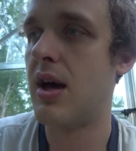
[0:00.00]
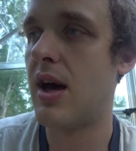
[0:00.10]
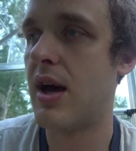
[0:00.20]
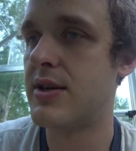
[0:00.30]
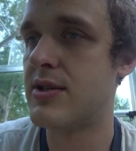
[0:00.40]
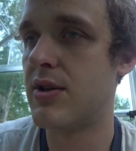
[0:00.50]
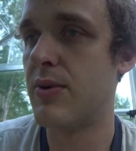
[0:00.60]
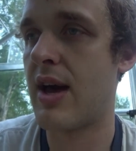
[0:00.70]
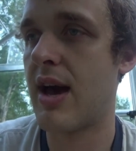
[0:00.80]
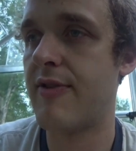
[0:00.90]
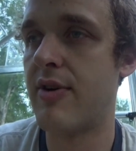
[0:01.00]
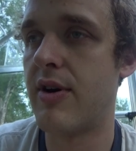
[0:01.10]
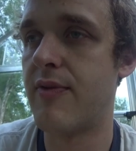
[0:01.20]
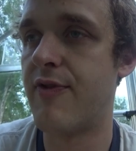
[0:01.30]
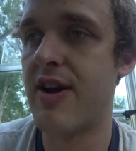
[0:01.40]
uh, so that we have
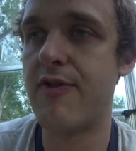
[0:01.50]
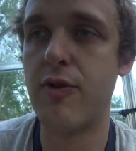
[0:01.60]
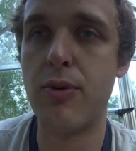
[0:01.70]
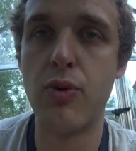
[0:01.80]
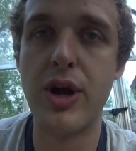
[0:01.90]
a favorable